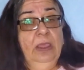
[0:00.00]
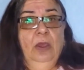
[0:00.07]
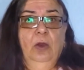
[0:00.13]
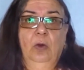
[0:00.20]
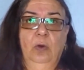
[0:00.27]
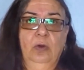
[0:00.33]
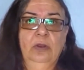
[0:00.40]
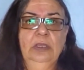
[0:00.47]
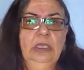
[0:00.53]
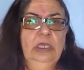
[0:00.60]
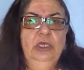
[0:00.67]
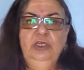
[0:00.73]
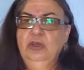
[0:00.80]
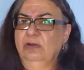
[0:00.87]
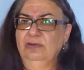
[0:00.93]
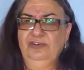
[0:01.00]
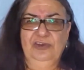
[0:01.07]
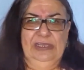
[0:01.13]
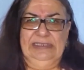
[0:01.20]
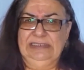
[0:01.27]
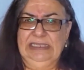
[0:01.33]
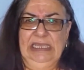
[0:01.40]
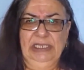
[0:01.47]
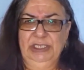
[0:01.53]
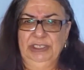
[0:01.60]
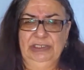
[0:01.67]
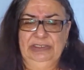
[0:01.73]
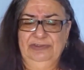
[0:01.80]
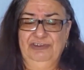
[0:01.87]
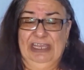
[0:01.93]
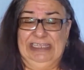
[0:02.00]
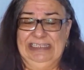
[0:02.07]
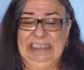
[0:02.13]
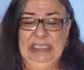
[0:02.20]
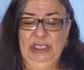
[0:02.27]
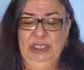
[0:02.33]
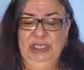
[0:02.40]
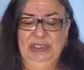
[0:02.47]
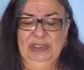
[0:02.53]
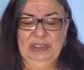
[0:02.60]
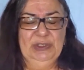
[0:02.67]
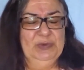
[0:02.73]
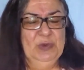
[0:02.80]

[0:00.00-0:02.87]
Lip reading: Or your transitions